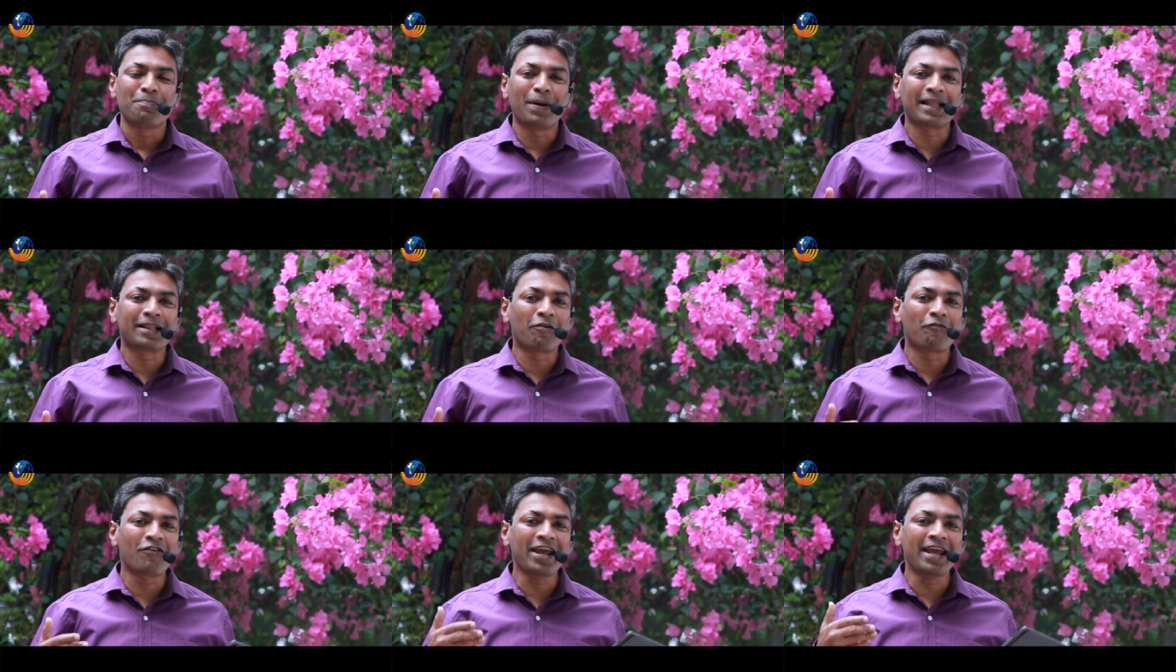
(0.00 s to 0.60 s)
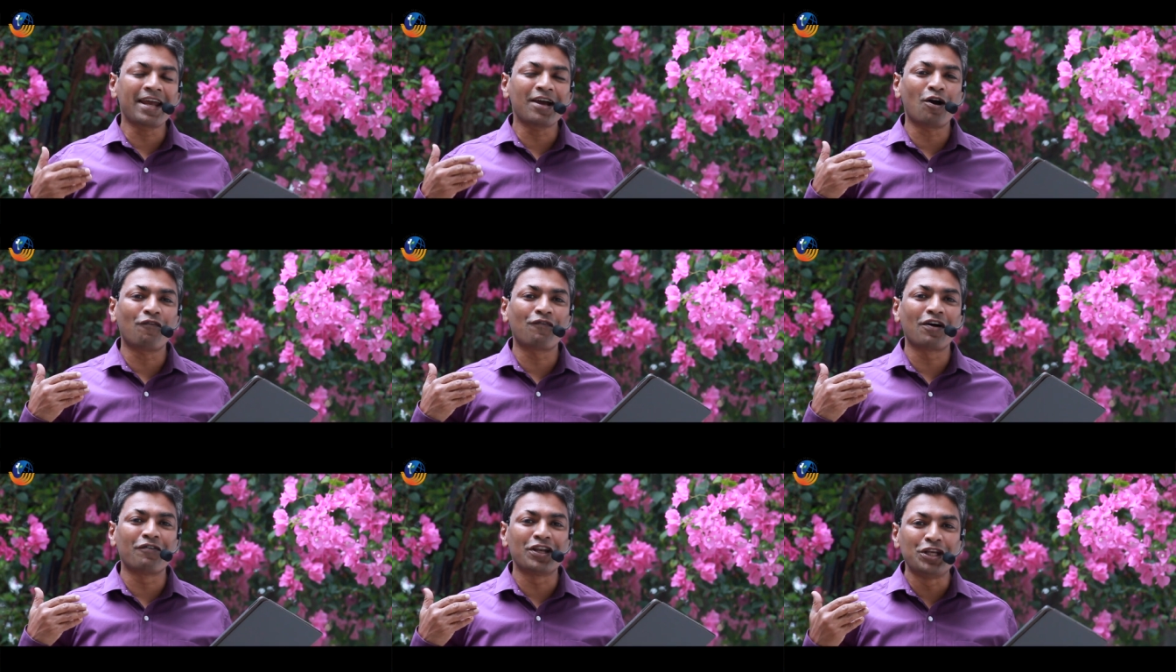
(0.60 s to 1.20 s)
by the way
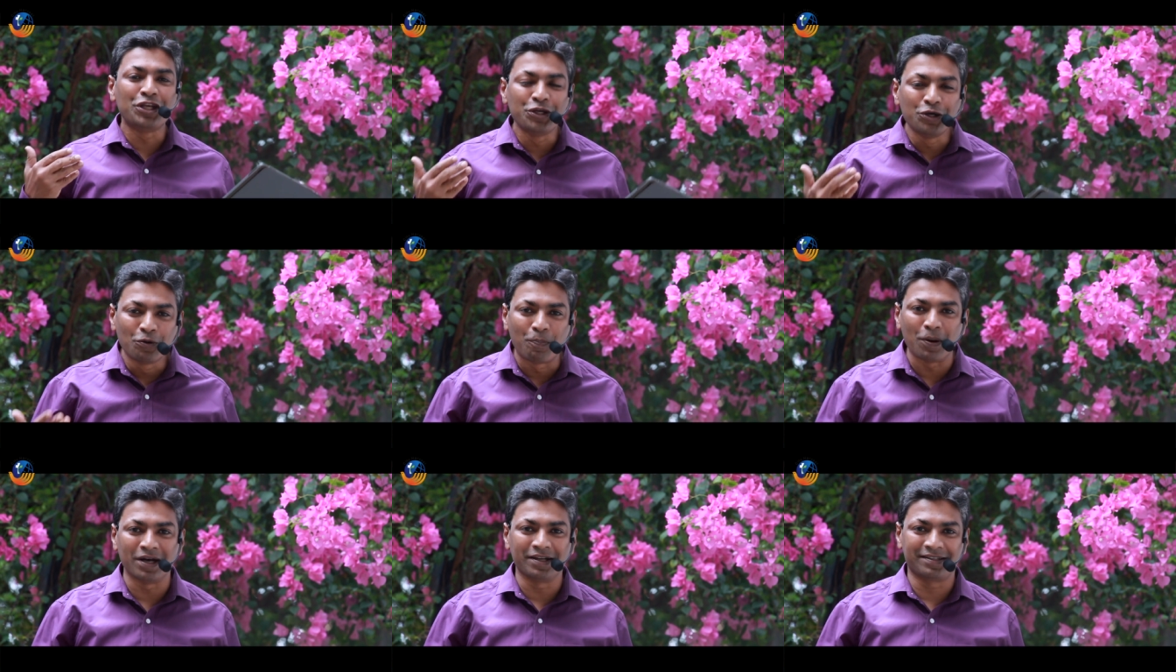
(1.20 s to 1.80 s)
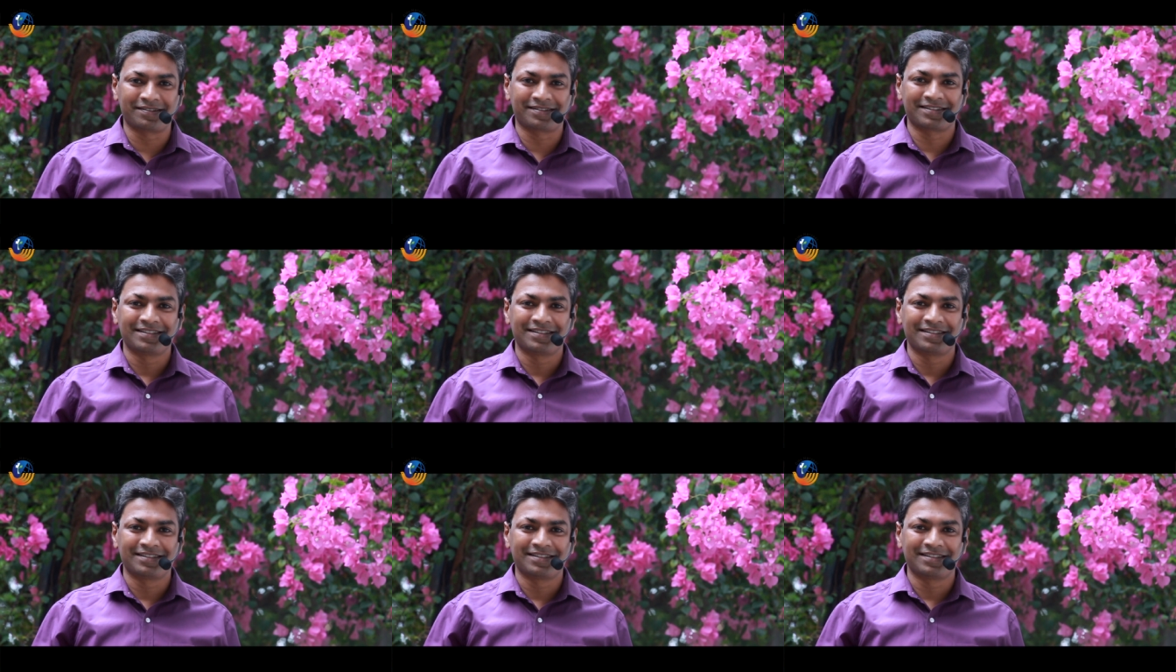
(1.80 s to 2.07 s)
of our new birth,